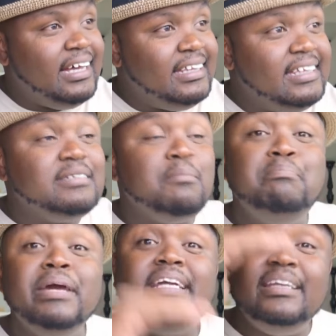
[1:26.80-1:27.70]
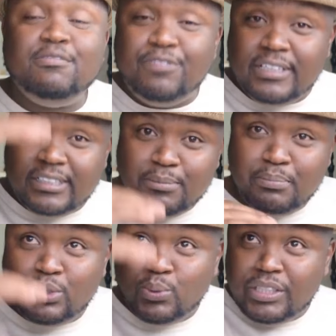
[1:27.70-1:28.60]
There's a big difference
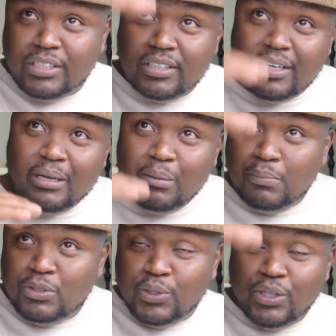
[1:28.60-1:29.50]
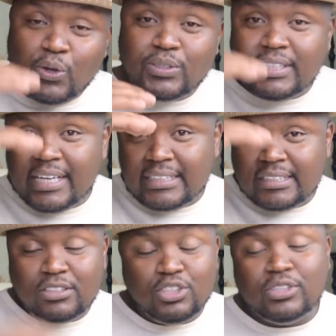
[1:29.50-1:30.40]
between those
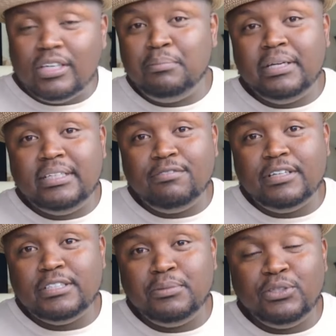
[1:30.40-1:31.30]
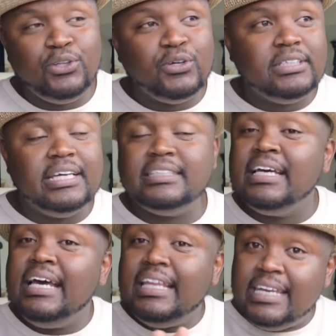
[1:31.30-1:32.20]
dates, totally big difference between those dates.
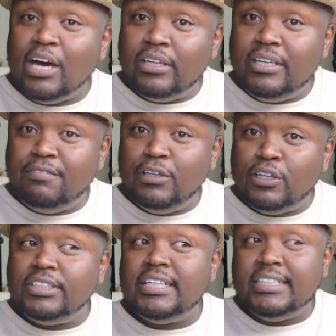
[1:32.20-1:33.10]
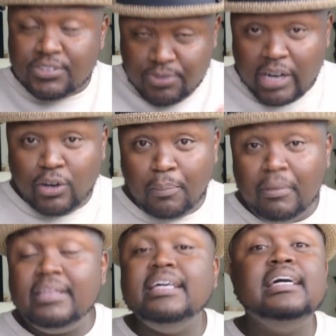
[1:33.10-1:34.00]
Now, the DV lottery is random.
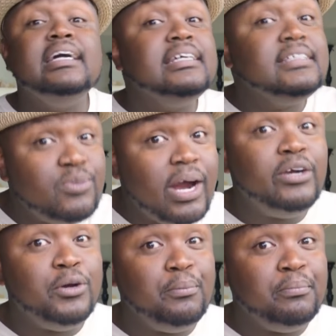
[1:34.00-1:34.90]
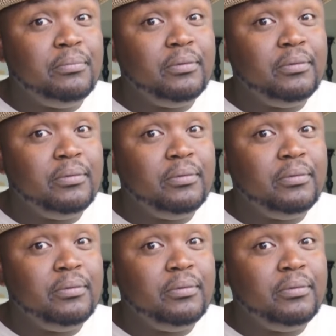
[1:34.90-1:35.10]
It is random,